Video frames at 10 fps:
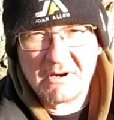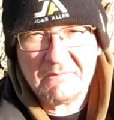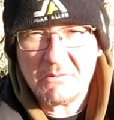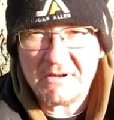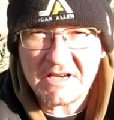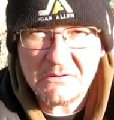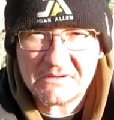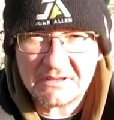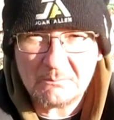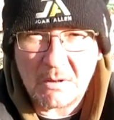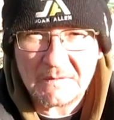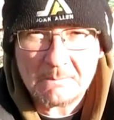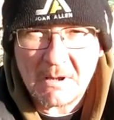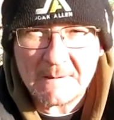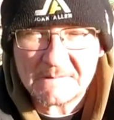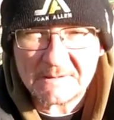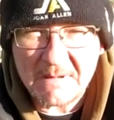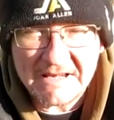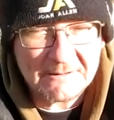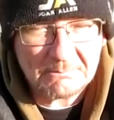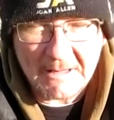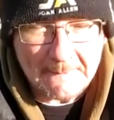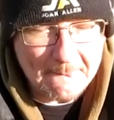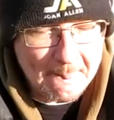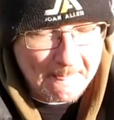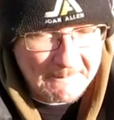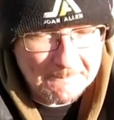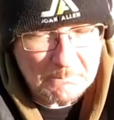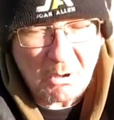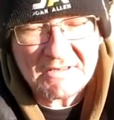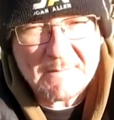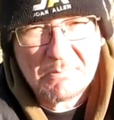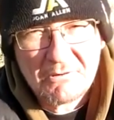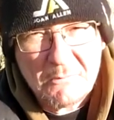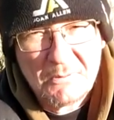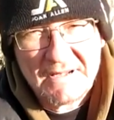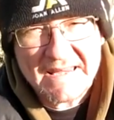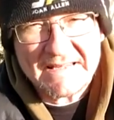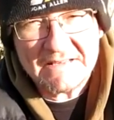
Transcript: well, everyone knows that modern pipes are made of like polypropylene